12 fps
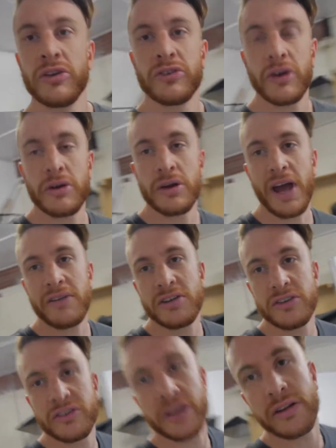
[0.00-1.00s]
So
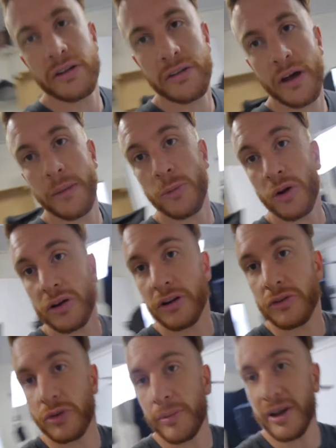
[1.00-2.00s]
having said that I'm not going to
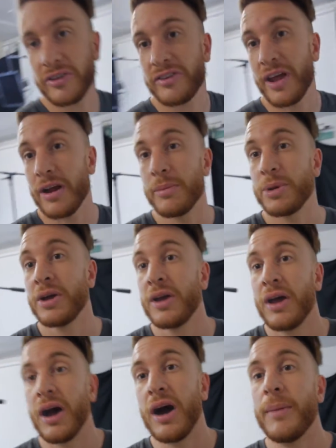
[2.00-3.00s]
talk about setup,
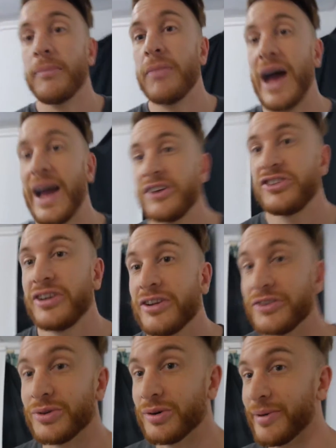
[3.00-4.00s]
I'm actually going
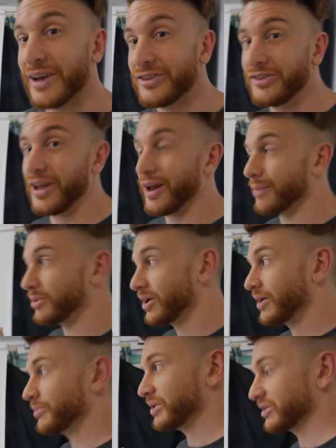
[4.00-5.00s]
to talk about setup
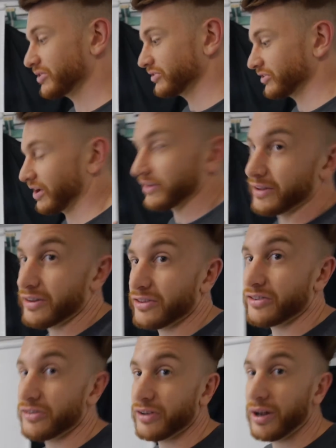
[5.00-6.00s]
because I think
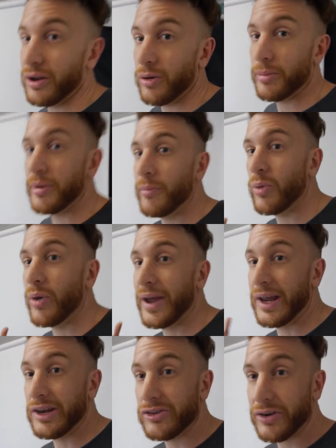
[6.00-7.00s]
this is a little bit more
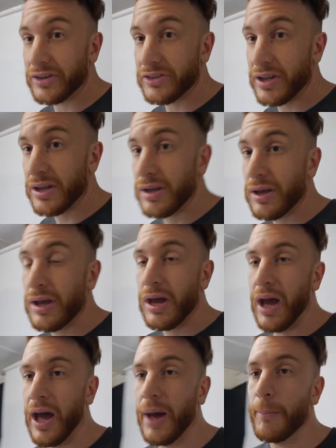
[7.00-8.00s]
interesting
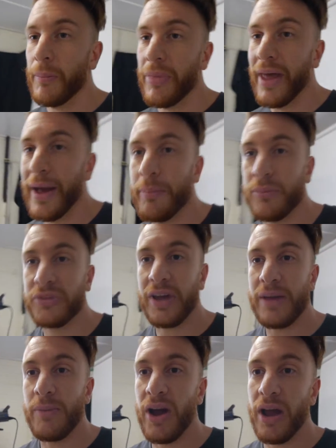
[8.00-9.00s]
than
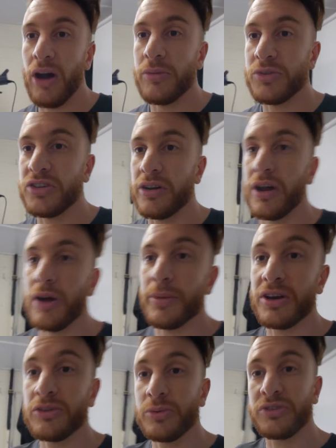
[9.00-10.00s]
say my home studio,
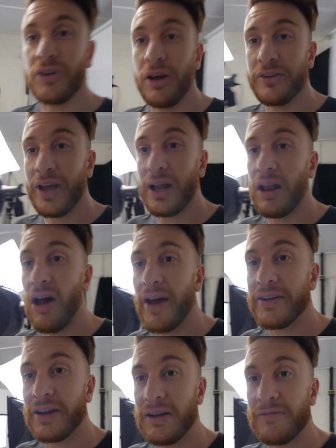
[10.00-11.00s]
because we're starting to get
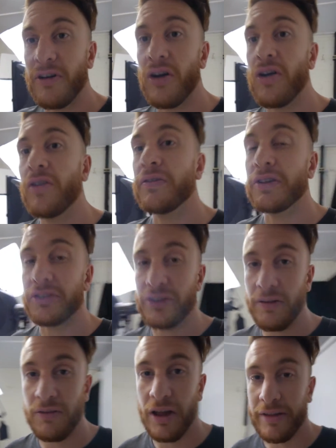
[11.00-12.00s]
lighting involved and
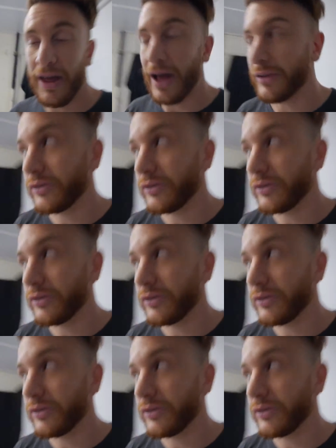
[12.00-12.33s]
stuff like that.